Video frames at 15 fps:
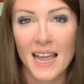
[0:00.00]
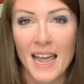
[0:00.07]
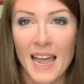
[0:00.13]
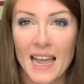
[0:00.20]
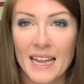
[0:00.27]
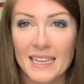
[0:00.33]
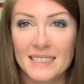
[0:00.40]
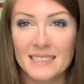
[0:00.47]

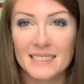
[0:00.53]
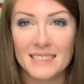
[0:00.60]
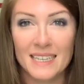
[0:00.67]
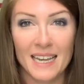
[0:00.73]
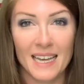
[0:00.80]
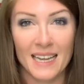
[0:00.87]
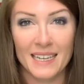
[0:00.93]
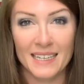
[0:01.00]
And
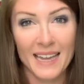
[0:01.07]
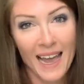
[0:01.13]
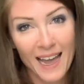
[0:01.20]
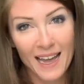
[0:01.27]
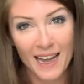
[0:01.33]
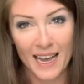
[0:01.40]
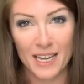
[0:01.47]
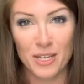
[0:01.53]

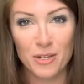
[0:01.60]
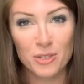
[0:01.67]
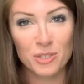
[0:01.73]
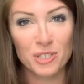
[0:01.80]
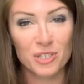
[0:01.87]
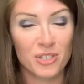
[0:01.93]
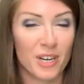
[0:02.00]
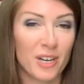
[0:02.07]
I
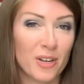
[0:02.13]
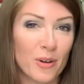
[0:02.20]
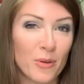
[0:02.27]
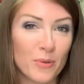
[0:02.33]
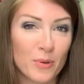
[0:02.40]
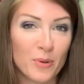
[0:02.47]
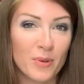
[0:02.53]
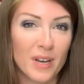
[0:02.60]
usually try to go
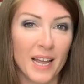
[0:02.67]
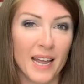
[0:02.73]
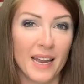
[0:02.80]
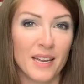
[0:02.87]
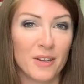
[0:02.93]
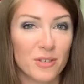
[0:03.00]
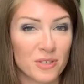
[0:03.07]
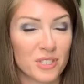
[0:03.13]
through and I
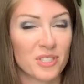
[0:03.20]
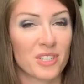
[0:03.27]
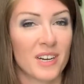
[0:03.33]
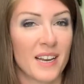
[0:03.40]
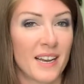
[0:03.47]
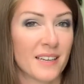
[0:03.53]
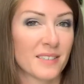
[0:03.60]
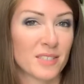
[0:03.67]
usually try
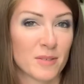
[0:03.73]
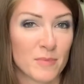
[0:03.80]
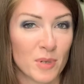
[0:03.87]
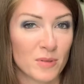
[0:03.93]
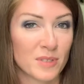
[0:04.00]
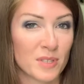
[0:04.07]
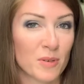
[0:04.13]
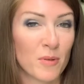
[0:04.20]
to answer
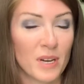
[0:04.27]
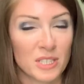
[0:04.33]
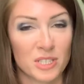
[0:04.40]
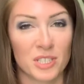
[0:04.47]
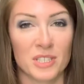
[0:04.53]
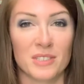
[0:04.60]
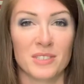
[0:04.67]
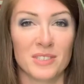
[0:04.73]
most of the
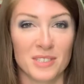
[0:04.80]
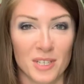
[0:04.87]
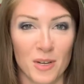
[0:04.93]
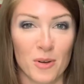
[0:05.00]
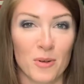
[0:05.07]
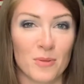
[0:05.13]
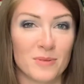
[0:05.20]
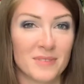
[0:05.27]
questions,
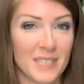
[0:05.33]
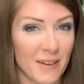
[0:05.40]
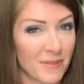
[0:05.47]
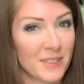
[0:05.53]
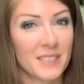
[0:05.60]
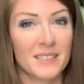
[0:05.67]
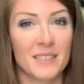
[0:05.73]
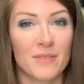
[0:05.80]
so
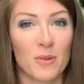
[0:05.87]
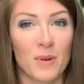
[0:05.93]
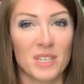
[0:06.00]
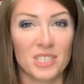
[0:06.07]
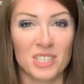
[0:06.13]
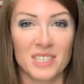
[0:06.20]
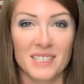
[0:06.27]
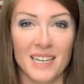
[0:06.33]
definitely leave a
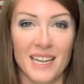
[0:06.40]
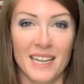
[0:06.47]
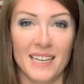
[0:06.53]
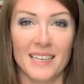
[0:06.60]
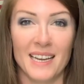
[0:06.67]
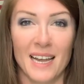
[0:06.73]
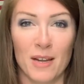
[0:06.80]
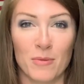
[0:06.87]
question
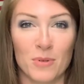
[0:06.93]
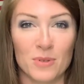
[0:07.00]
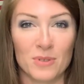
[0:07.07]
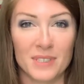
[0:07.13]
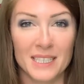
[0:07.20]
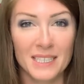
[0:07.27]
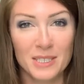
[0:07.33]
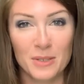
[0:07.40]
and I
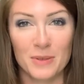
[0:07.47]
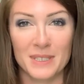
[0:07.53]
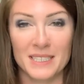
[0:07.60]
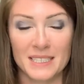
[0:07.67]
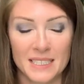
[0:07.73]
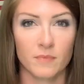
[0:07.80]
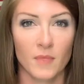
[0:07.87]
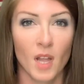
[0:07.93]
will get to
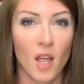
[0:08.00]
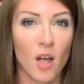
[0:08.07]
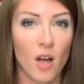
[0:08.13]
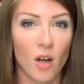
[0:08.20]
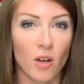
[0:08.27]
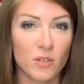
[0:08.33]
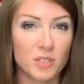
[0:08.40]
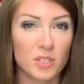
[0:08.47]
it.
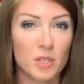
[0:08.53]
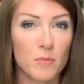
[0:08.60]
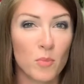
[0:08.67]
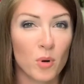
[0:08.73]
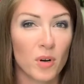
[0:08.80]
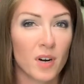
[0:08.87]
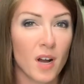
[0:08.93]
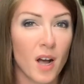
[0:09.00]
Also, the
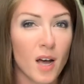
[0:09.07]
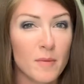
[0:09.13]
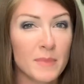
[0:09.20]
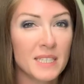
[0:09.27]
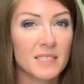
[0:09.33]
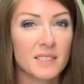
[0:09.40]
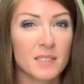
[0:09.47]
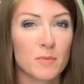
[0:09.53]
more
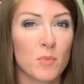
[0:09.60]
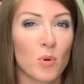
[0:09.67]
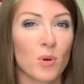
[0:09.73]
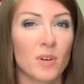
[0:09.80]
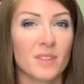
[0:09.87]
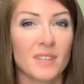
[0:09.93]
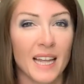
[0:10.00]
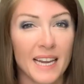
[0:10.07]
comments, the more
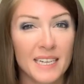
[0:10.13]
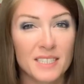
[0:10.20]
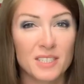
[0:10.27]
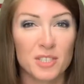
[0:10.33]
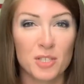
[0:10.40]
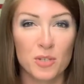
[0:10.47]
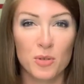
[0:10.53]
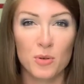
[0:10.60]

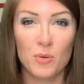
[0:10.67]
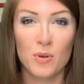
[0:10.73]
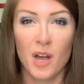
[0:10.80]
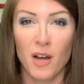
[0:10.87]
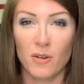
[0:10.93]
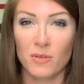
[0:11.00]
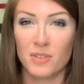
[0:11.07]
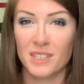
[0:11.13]
likes you
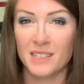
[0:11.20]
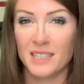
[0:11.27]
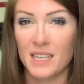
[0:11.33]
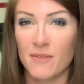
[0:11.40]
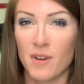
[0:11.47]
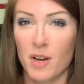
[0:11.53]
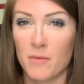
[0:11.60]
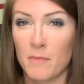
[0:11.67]
not only
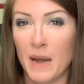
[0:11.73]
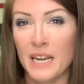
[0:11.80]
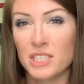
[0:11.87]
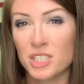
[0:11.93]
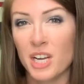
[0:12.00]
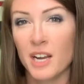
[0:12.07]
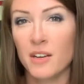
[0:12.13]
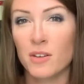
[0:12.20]
leave on my
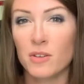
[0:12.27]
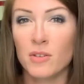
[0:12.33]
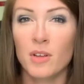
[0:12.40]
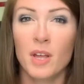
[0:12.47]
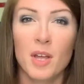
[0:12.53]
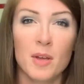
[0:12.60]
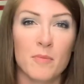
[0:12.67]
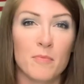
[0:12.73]
channel,
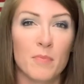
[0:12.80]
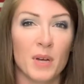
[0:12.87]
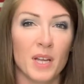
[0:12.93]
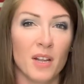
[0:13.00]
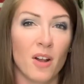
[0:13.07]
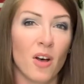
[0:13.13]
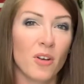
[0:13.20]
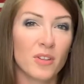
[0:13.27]

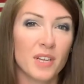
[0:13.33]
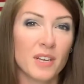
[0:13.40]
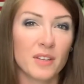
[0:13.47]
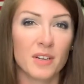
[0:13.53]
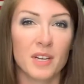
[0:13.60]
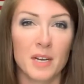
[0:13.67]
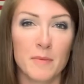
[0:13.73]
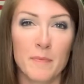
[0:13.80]
but all the
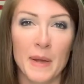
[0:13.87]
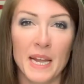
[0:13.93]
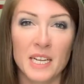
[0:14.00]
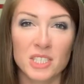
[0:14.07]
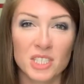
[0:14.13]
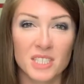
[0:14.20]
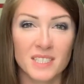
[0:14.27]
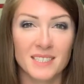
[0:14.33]
other gun
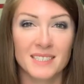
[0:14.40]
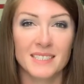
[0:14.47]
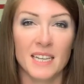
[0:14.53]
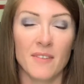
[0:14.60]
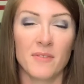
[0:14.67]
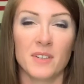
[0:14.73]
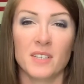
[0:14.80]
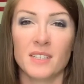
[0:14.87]
pages,
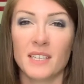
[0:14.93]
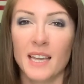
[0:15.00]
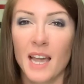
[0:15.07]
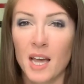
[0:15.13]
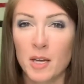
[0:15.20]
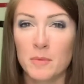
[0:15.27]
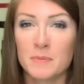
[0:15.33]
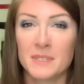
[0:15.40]
definitely
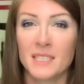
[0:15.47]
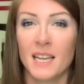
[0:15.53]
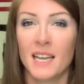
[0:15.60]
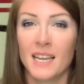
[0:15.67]
helps